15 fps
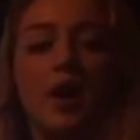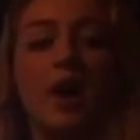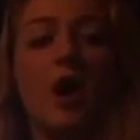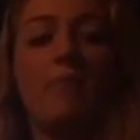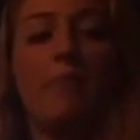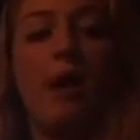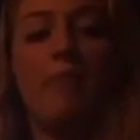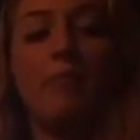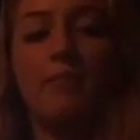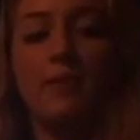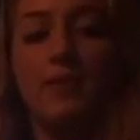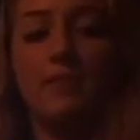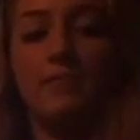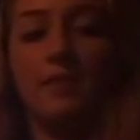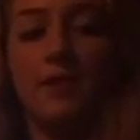are probably
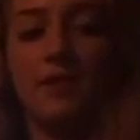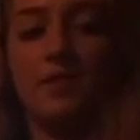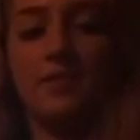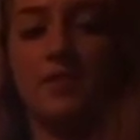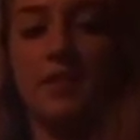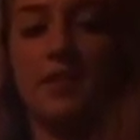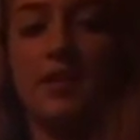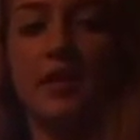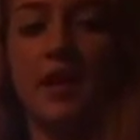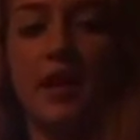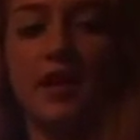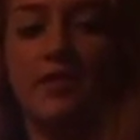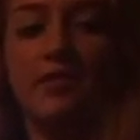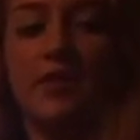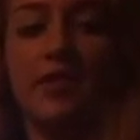involved in
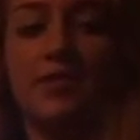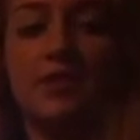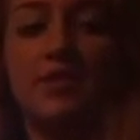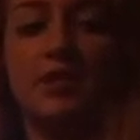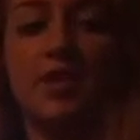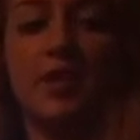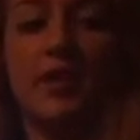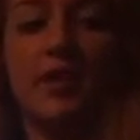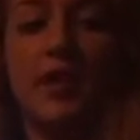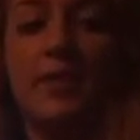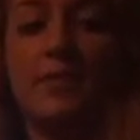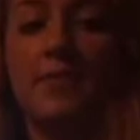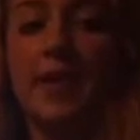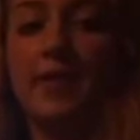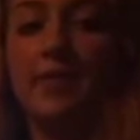anorexigenic
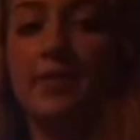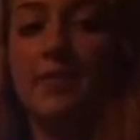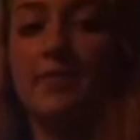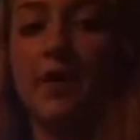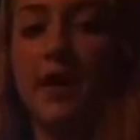effects of